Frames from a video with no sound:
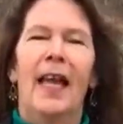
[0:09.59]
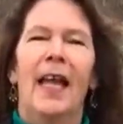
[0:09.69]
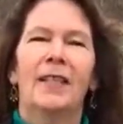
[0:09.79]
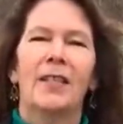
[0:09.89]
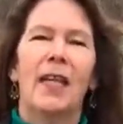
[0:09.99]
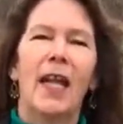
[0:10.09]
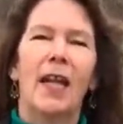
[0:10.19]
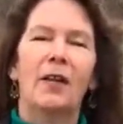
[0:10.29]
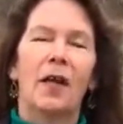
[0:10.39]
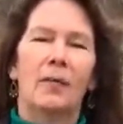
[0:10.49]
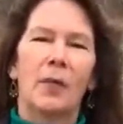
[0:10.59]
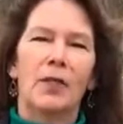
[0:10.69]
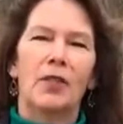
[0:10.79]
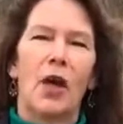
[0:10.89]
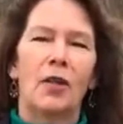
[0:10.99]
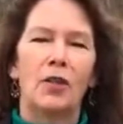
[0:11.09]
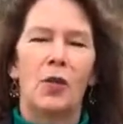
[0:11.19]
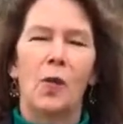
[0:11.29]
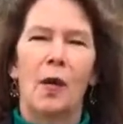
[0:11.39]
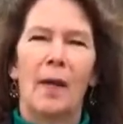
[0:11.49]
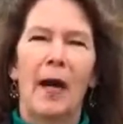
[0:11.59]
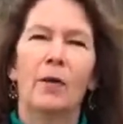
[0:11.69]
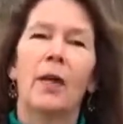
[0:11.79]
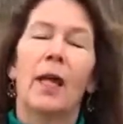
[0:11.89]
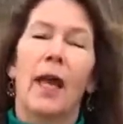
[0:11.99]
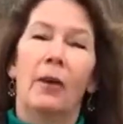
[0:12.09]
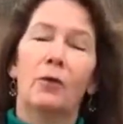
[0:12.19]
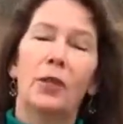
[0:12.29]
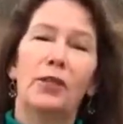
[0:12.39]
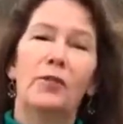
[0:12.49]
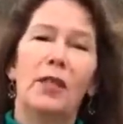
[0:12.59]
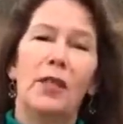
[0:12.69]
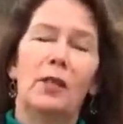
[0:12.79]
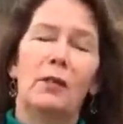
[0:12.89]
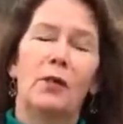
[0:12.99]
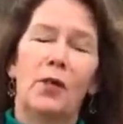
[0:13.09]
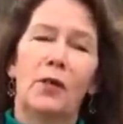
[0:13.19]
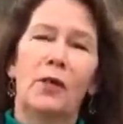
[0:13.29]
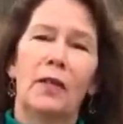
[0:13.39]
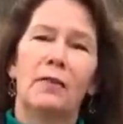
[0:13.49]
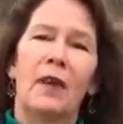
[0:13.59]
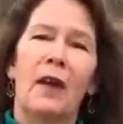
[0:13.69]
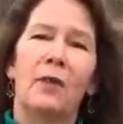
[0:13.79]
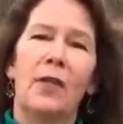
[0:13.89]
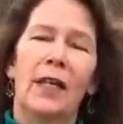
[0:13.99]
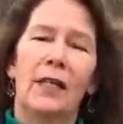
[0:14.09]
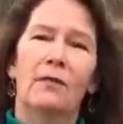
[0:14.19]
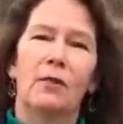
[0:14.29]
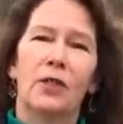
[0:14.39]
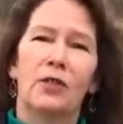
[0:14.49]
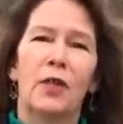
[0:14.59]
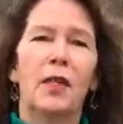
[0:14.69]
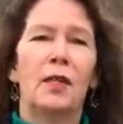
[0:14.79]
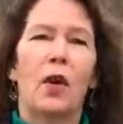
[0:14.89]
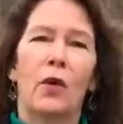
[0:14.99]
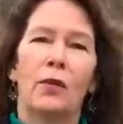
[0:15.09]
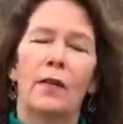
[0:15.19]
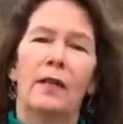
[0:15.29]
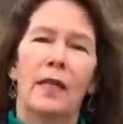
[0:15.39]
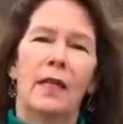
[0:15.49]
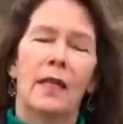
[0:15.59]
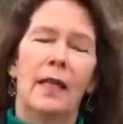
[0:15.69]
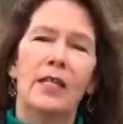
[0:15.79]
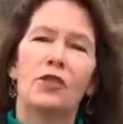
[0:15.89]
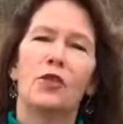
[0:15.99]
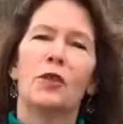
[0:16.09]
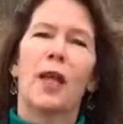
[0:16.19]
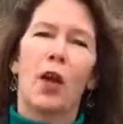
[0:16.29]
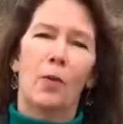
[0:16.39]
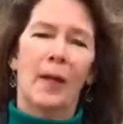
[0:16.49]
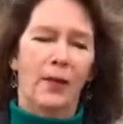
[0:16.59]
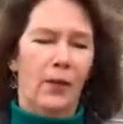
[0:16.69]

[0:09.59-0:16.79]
And today I'm going to talk to you about a really unique critter that's found in French Creek called the Eastern Hellbender.